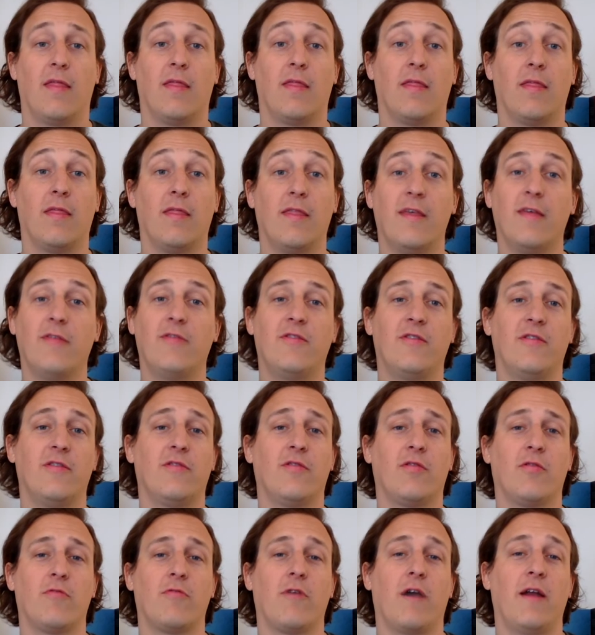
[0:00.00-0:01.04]
This is
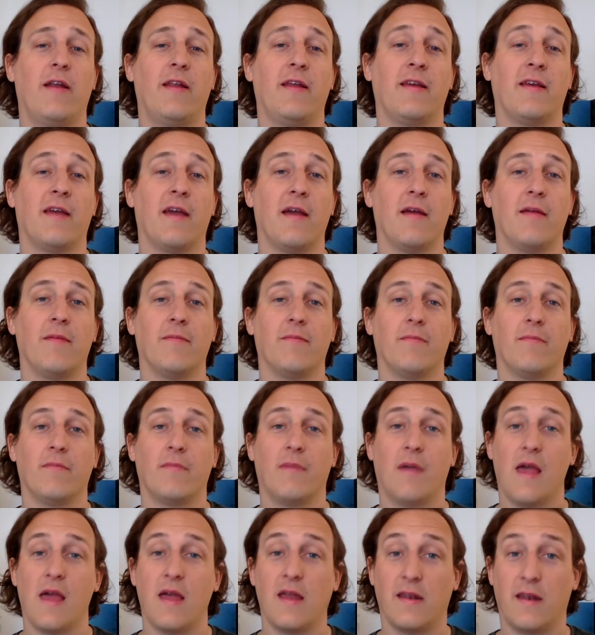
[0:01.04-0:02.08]
The Writing Game,
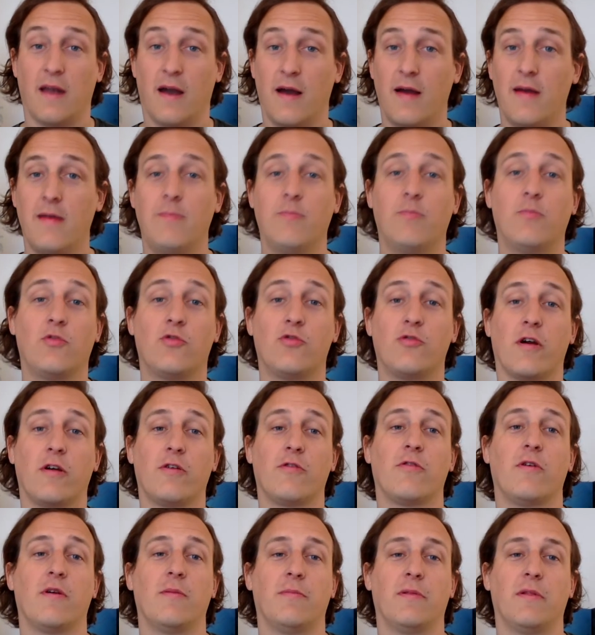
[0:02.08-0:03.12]
and I'm
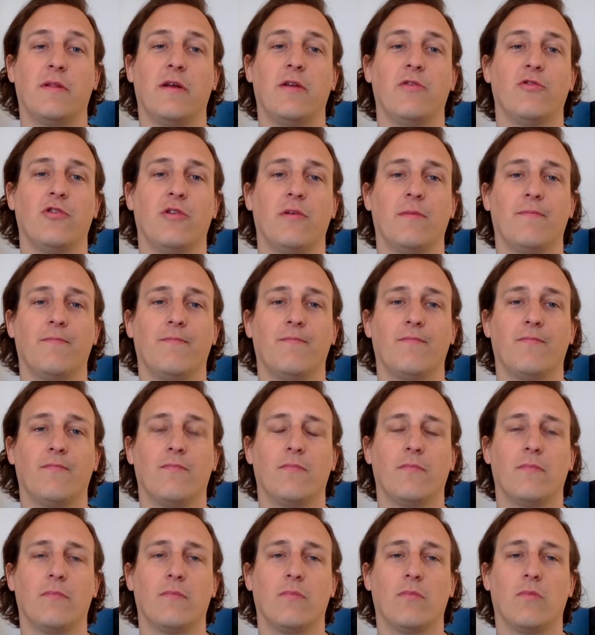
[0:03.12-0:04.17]
Gregory Palachi.
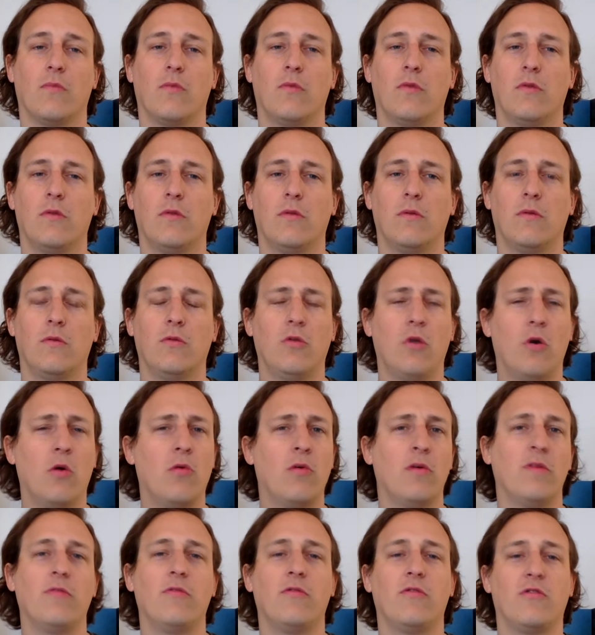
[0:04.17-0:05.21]
No
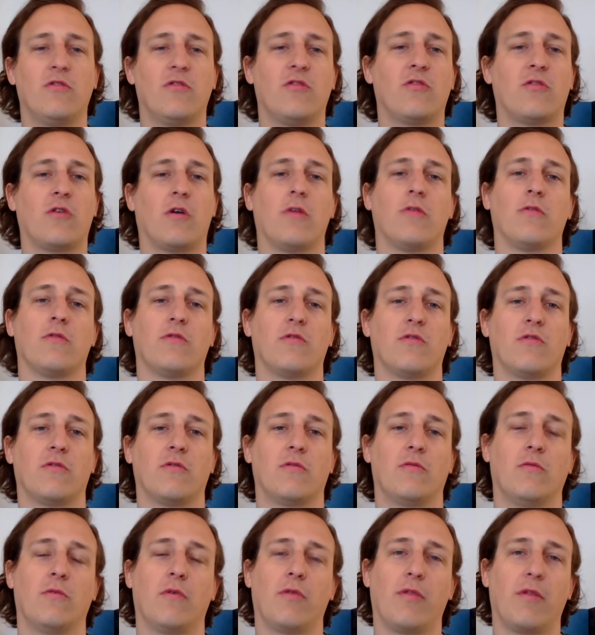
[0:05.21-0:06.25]
one starts
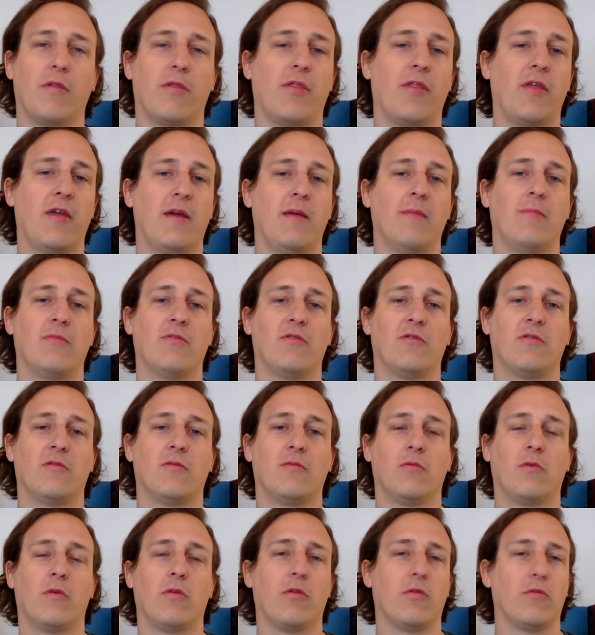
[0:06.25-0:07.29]
with the themes
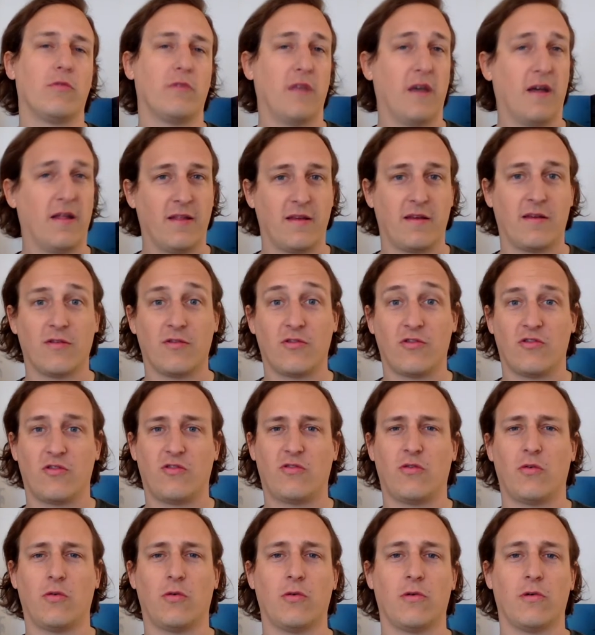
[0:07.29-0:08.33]
when they're telling a
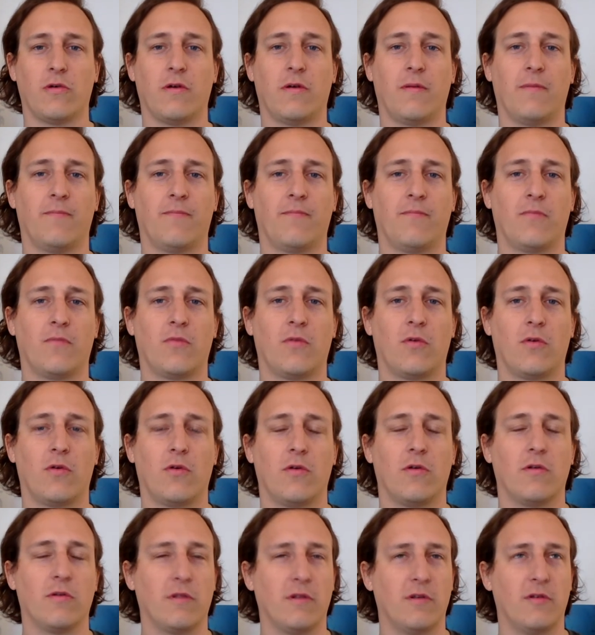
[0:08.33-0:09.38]
story, or
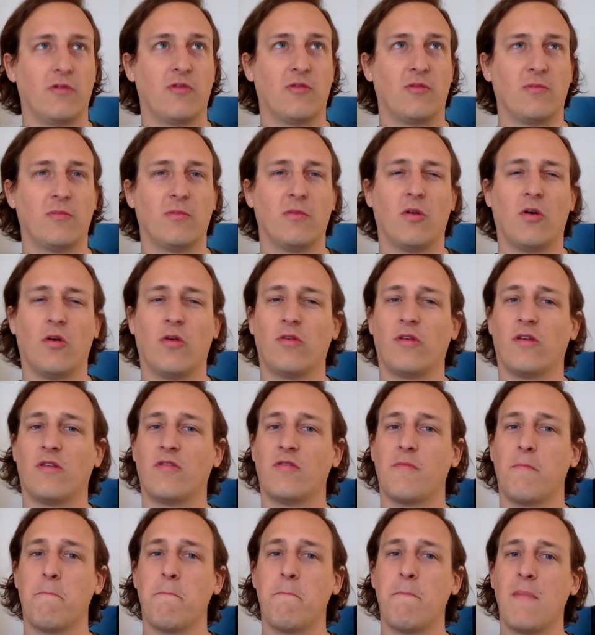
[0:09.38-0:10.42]
at least no one has
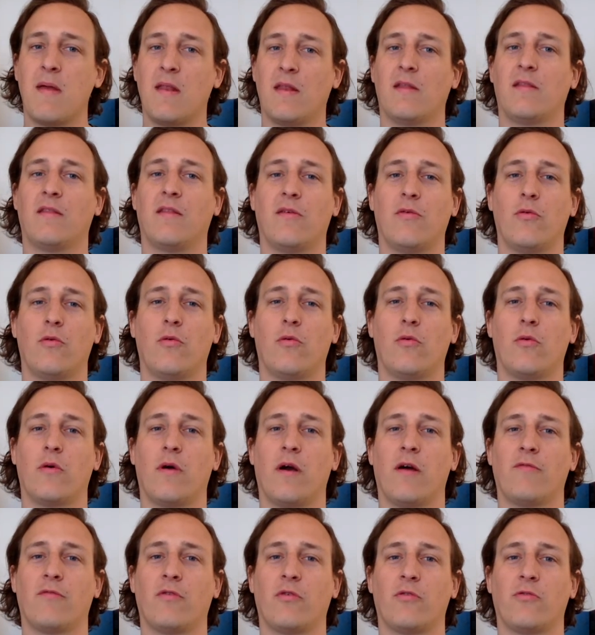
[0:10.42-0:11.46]
admitted to
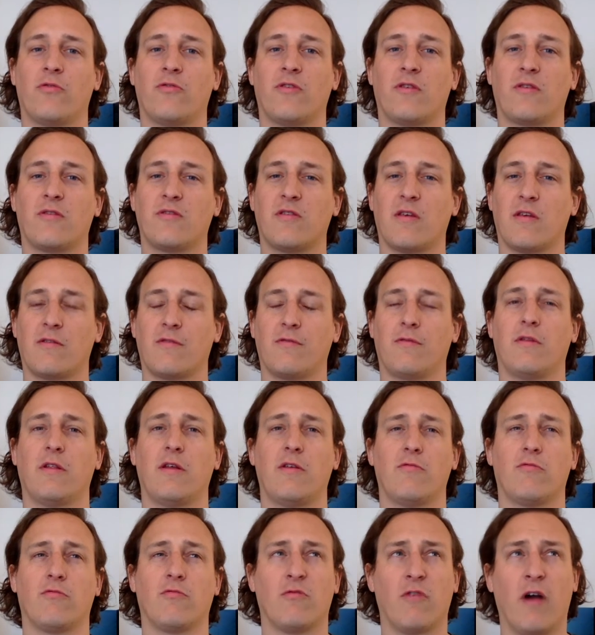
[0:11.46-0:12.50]
ever
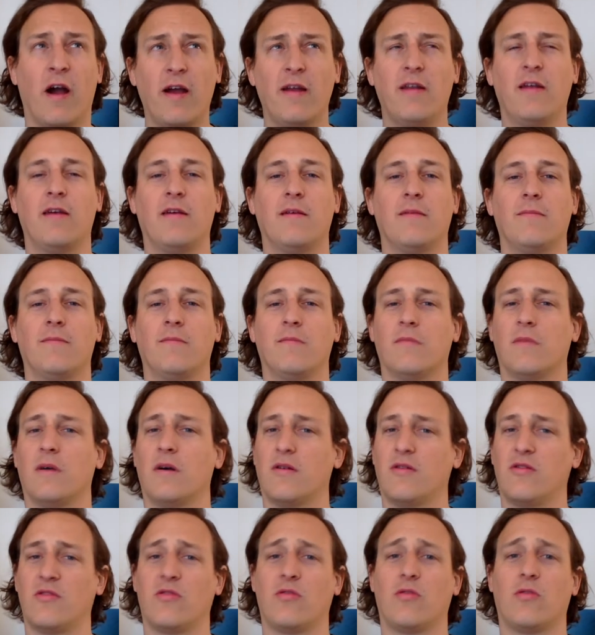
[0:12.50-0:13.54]
successfully writing a
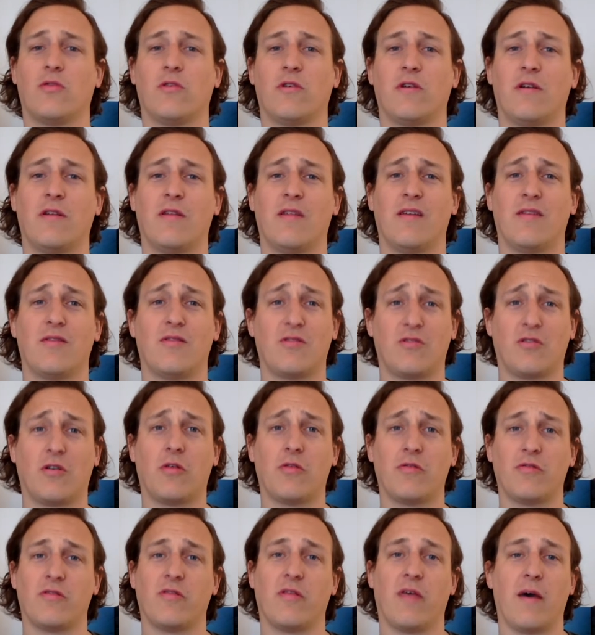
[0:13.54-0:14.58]
story that
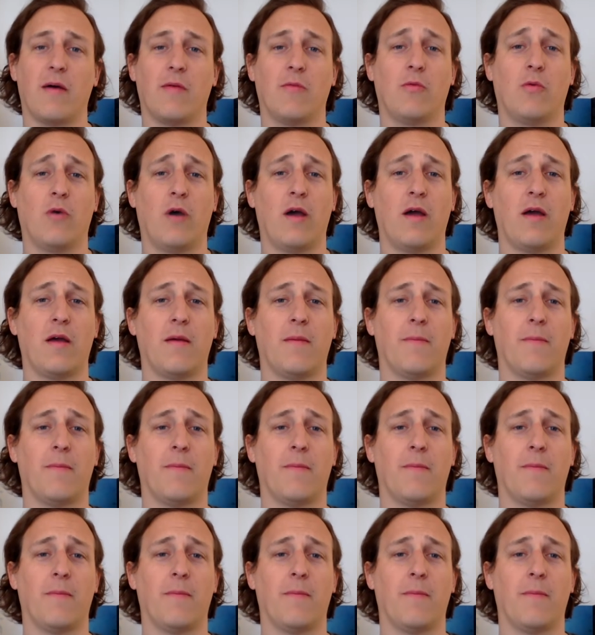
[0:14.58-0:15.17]
starts that way.